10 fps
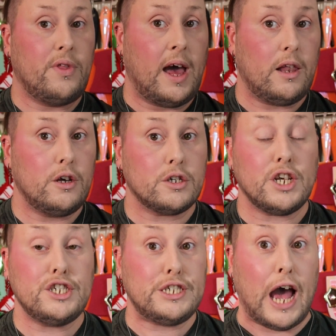That
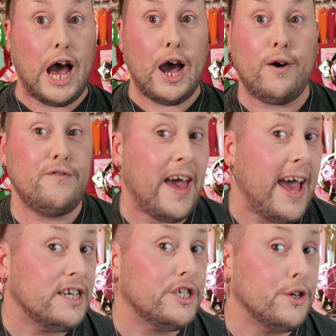looks so
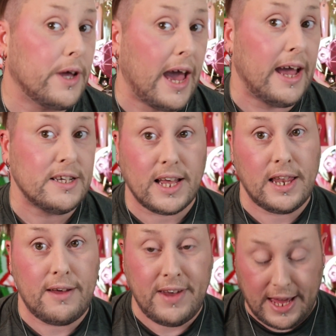fetch, you guys. I
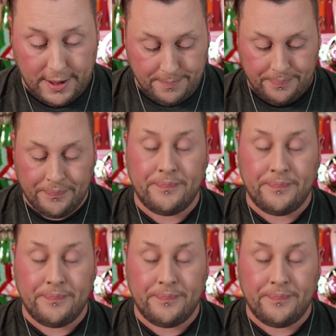love it.